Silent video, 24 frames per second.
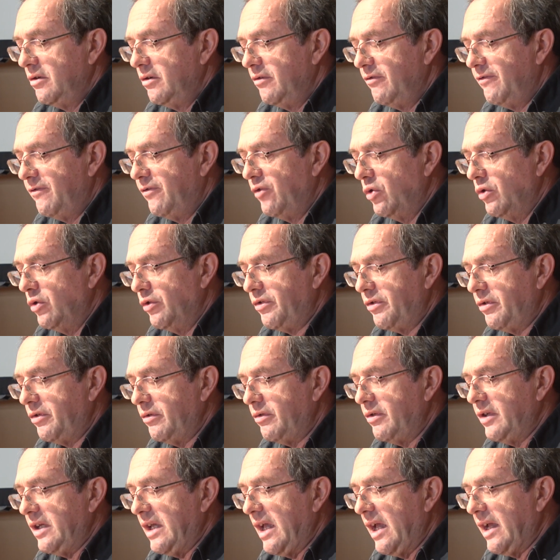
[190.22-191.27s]

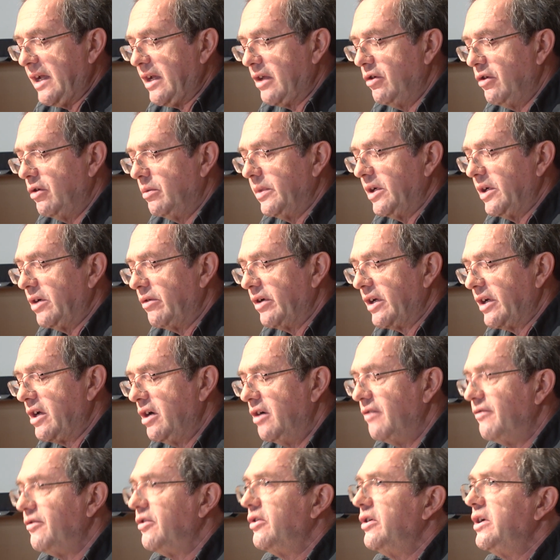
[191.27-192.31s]
Fourth, the economic
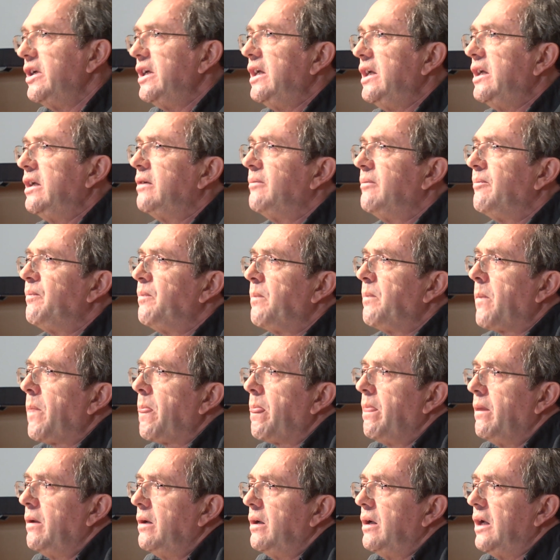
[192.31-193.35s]
recovery.
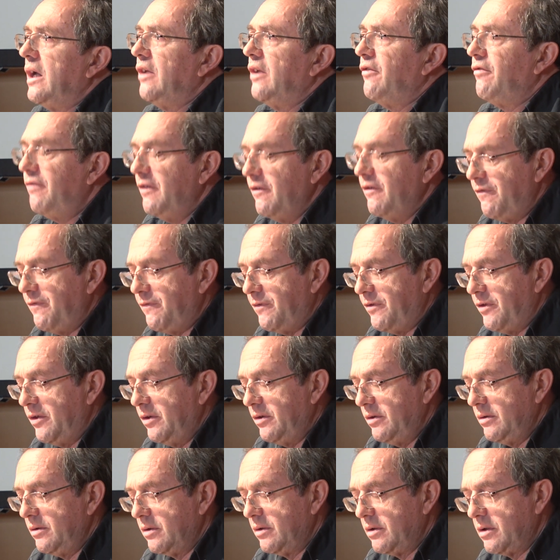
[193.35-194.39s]
And fifth,
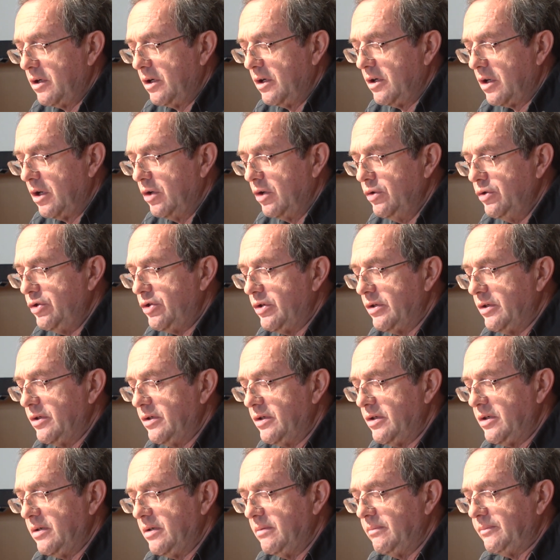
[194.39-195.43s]

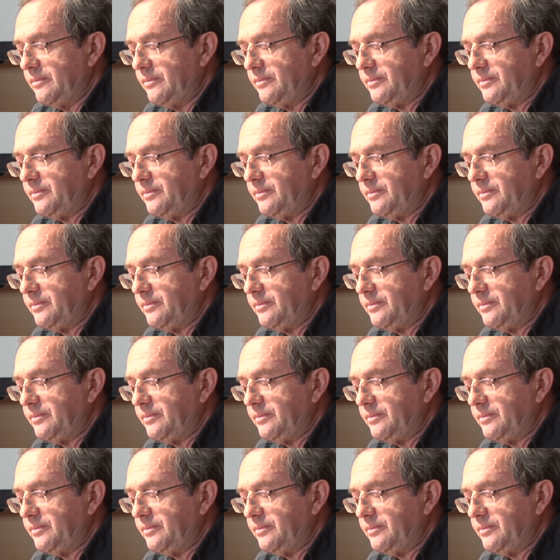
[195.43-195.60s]
conclusions.